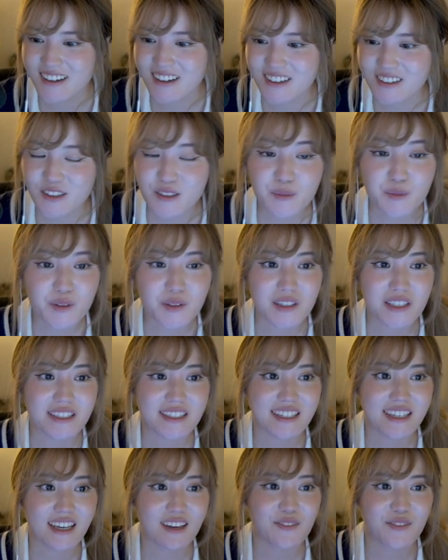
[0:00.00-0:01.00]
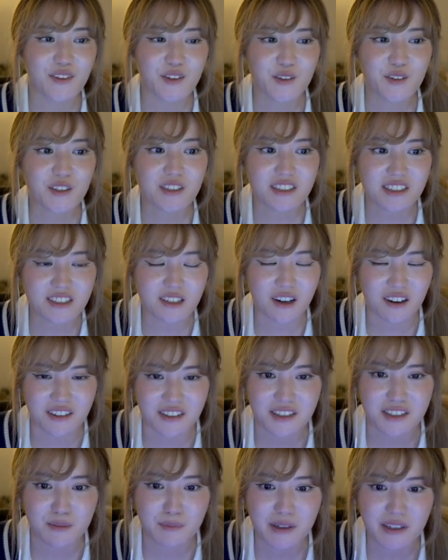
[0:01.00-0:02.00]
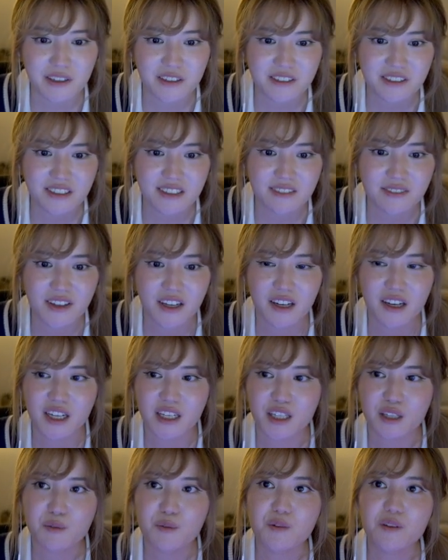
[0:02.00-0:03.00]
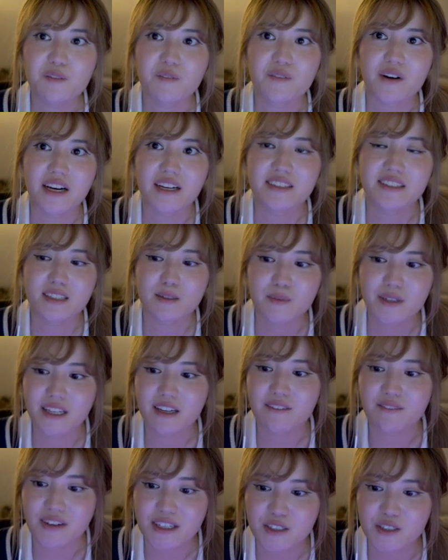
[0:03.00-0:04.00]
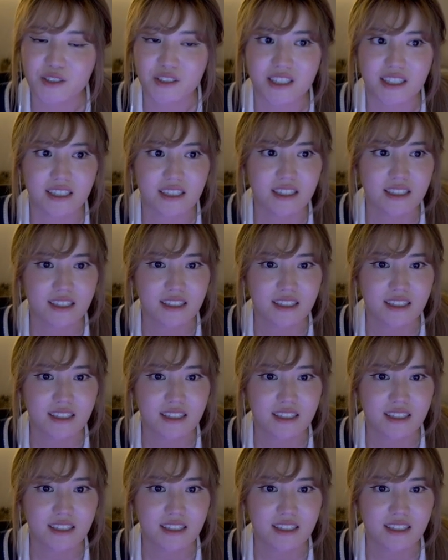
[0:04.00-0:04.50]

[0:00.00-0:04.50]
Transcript: You will. It's like if you're just honest about yourself, you will if find somebody eventually.